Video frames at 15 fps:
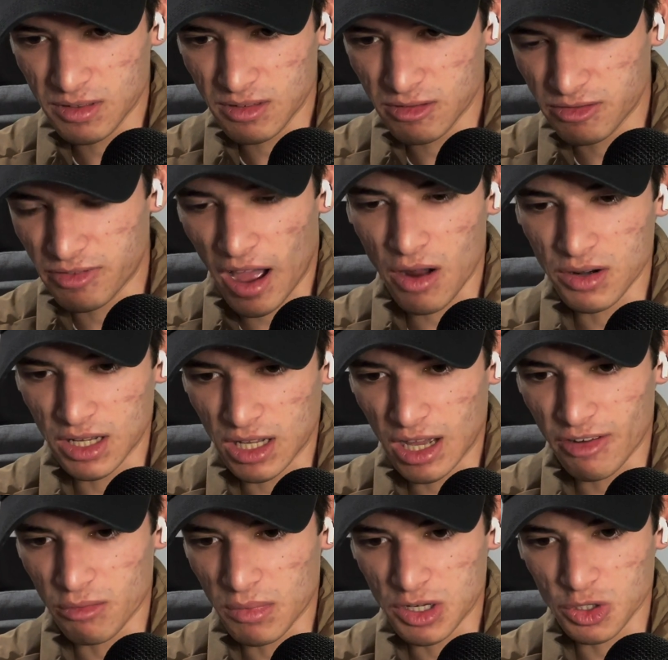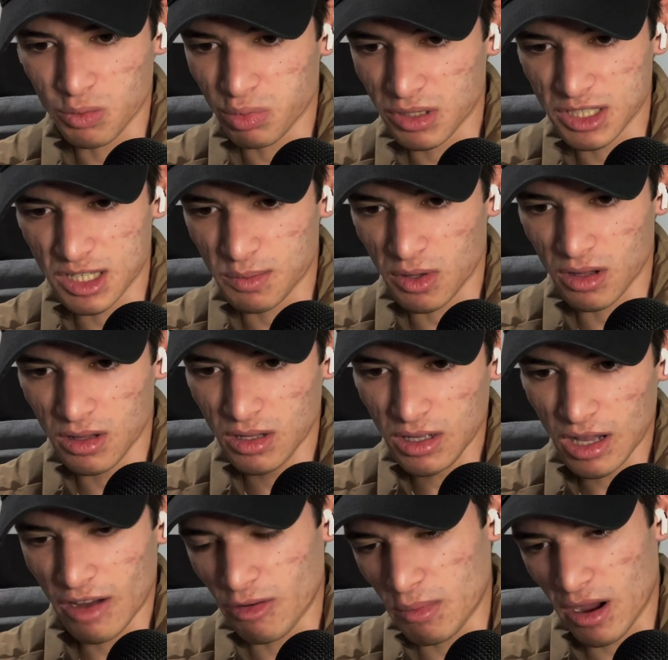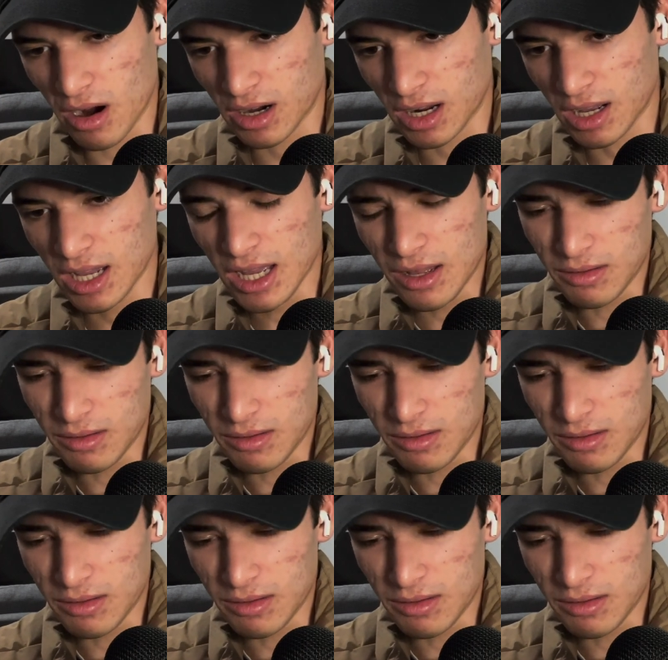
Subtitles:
founding governmental principle of America.